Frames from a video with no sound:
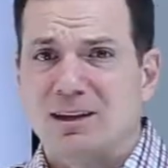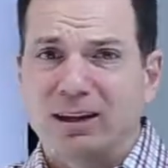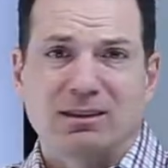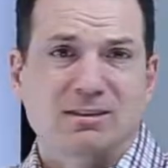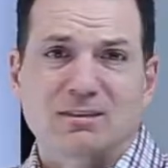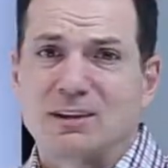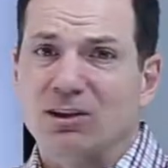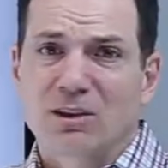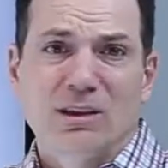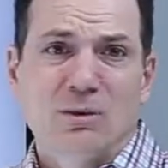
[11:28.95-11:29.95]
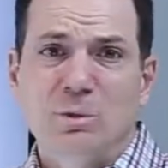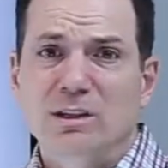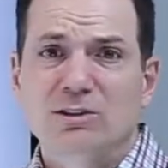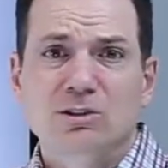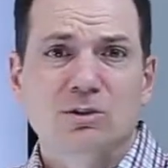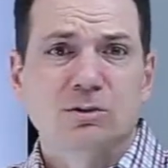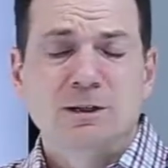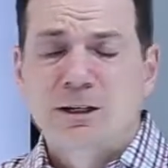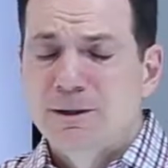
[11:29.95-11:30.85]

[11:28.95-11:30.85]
Again, this is nothing that we do.